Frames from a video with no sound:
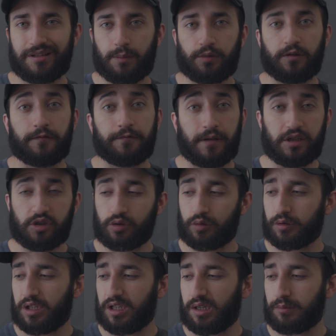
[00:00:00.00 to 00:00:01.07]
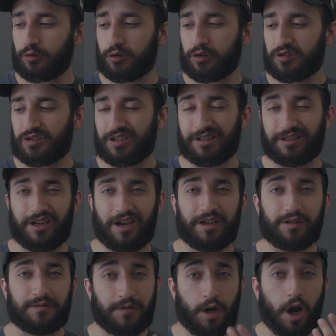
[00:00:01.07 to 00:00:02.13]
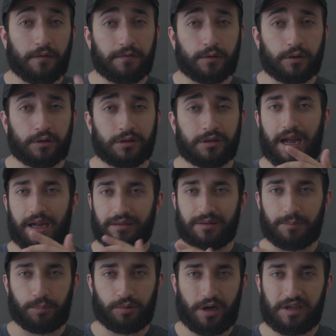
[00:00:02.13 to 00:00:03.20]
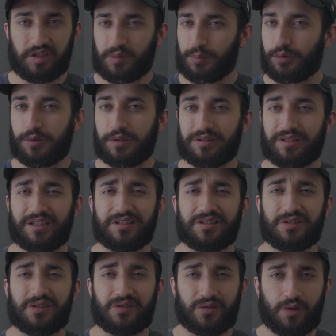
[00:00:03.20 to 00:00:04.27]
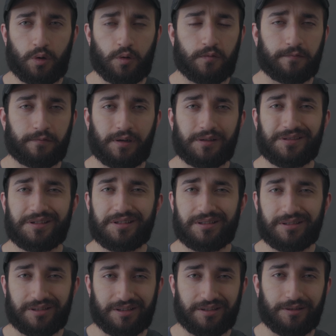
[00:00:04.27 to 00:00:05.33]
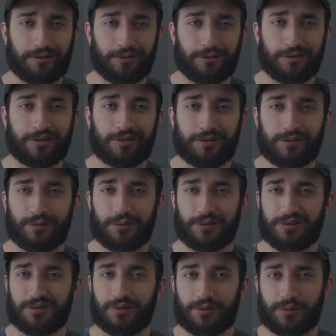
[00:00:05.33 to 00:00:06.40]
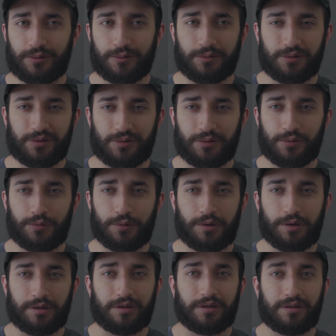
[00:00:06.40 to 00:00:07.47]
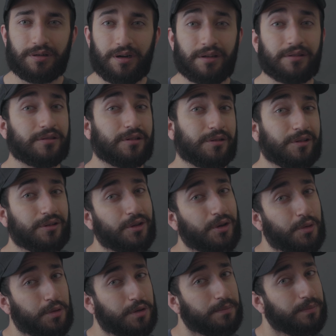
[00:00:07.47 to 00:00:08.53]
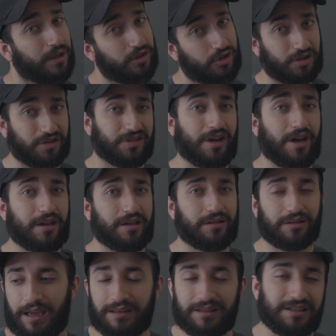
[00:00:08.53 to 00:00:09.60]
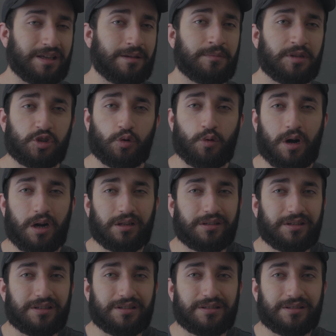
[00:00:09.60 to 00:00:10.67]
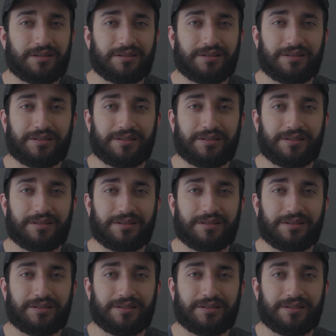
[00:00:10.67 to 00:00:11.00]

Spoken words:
that professional cameras can kind of offer at the price point that is so friendly and geared towards those who are on the lower budget side. And the image quality